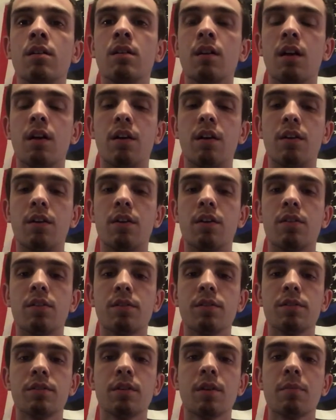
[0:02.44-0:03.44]
Alright, y'all,
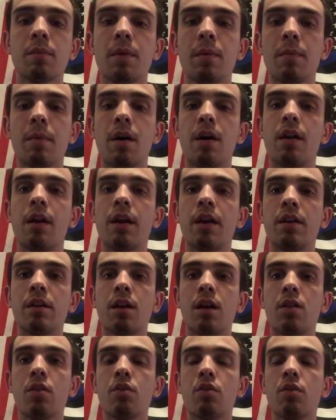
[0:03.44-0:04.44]
this is going to be about
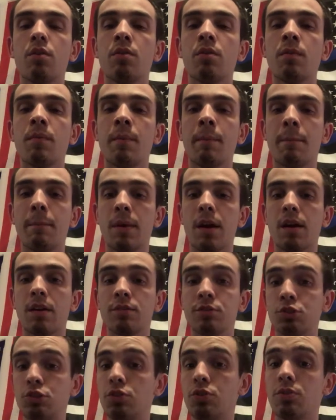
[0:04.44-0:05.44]
another
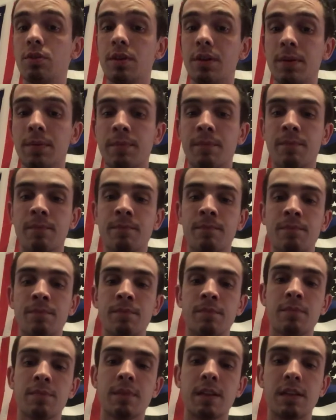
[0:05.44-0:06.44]
mass shooting.
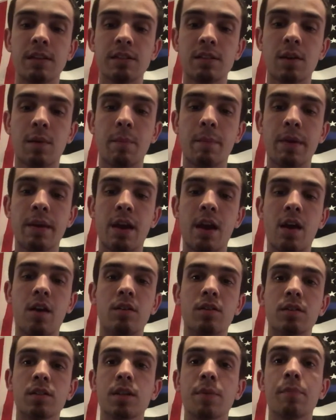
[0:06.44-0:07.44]
This is going to be out
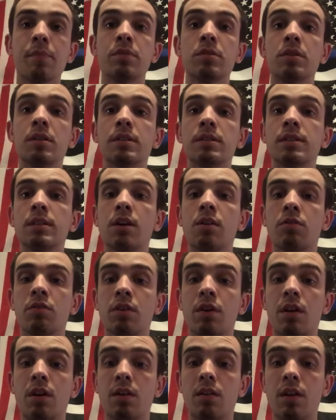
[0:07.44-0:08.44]
of Somerton, South
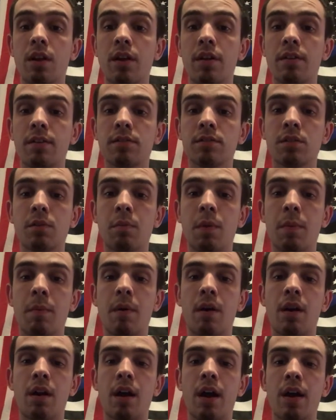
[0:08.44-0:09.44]
Carolina. This is going to be
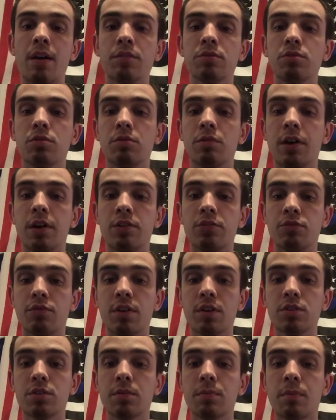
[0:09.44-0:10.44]
about a high school
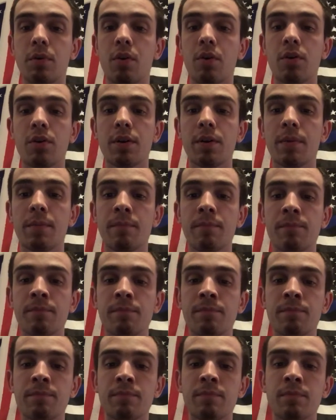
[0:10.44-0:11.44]
graduation party
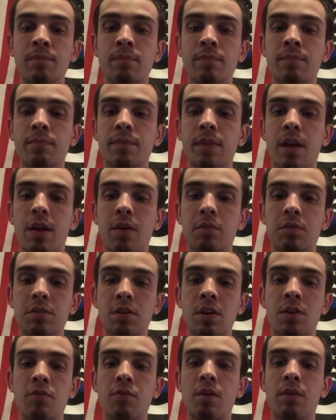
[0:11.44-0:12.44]
that was
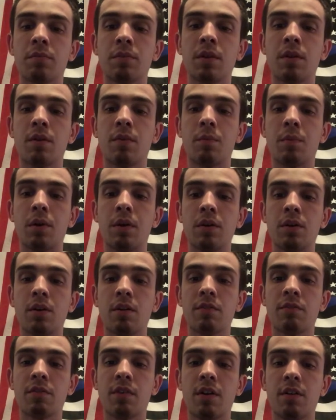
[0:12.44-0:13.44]
interrupted with
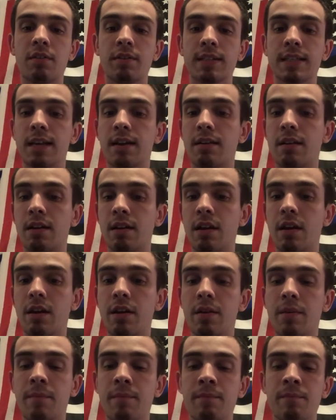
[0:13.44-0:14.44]
gunfire Saturday
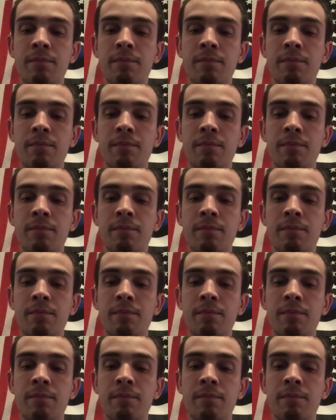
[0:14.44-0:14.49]
night.